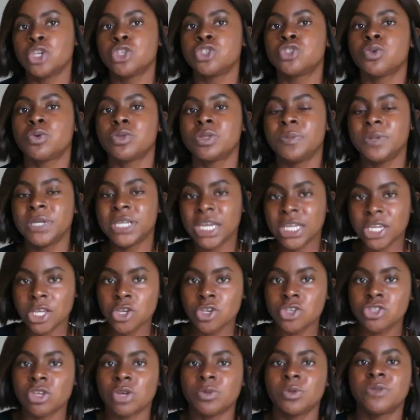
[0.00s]
So at the beginning
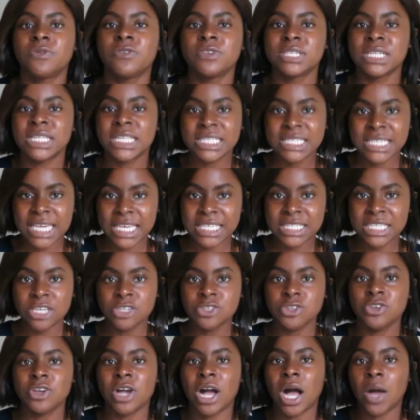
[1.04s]
you start with facilitating,
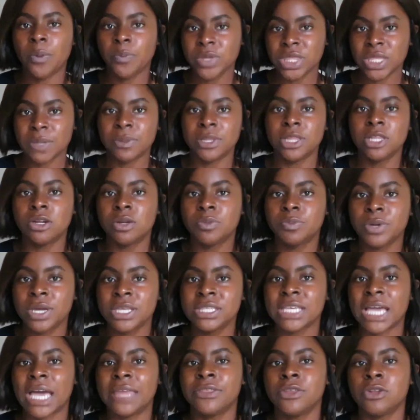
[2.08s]
so you're helping them a little
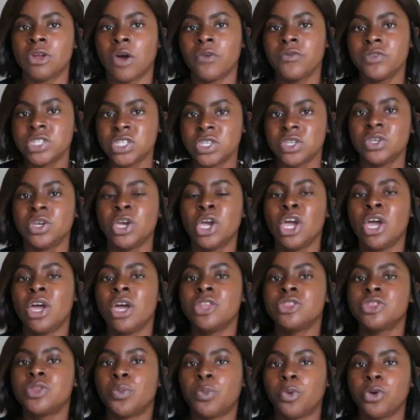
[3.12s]
bit, and then obviously
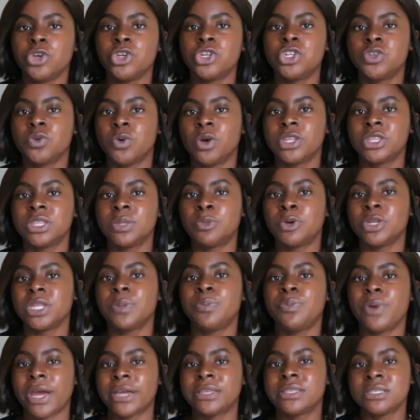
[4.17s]
the more you do it, the more they
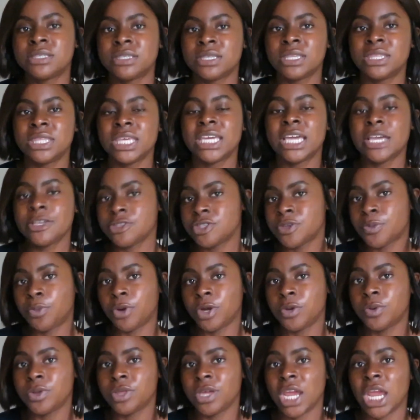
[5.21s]
practice it, they get to the
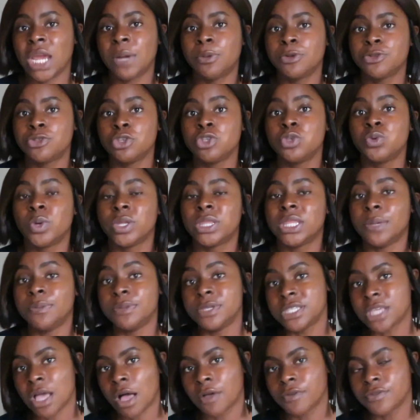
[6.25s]
point where they're able to do it
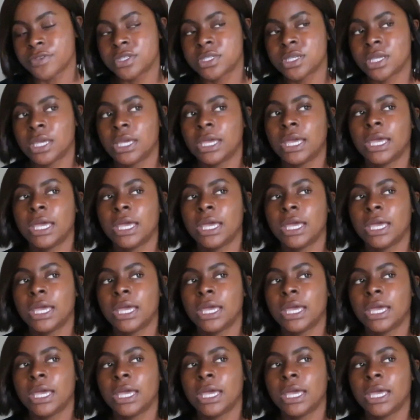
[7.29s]
themselves.